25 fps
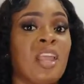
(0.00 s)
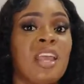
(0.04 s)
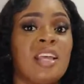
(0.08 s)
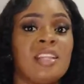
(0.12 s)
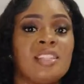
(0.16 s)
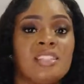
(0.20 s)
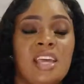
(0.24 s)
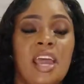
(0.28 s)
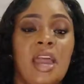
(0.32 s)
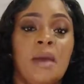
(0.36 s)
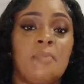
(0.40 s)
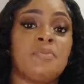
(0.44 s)

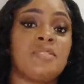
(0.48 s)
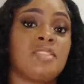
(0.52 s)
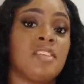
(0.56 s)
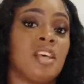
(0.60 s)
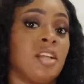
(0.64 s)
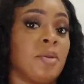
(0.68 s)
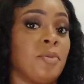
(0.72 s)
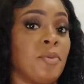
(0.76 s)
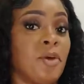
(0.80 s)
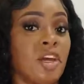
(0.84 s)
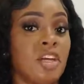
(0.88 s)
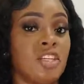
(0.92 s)
type
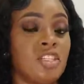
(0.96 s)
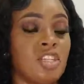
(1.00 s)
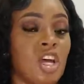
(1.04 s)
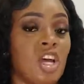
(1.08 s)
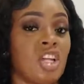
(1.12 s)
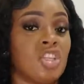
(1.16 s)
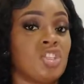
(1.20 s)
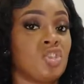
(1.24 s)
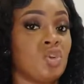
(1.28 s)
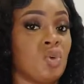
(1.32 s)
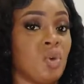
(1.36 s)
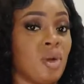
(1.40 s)

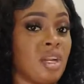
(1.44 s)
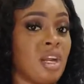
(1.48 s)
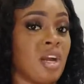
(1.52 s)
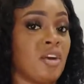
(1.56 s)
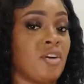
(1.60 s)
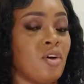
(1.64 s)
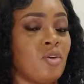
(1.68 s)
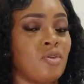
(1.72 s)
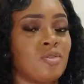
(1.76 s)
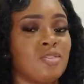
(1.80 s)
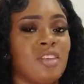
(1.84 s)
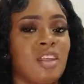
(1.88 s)
celebrations going
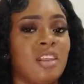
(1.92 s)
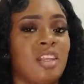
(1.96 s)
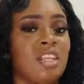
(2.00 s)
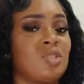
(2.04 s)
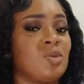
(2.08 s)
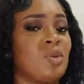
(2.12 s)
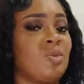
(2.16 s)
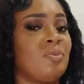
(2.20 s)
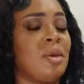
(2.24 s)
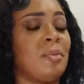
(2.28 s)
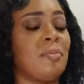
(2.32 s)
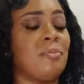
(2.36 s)
around, so this
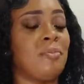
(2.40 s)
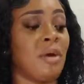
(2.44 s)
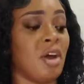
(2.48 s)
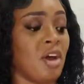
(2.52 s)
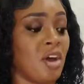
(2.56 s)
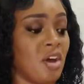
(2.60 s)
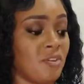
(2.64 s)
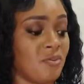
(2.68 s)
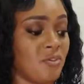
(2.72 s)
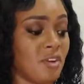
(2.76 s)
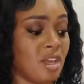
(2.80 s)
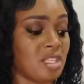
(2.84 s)
would be
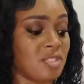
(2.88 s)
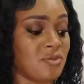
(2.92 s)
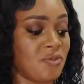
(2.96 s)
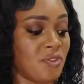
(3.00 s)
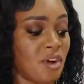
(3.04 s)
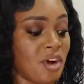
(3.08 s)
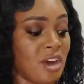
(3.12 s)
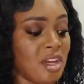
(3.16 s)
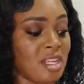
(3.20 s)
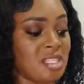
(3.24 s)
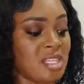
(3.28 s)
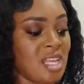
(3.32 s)
perfect
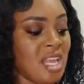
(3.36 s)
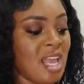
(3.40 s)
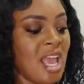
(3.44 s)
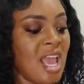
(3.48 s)
for it.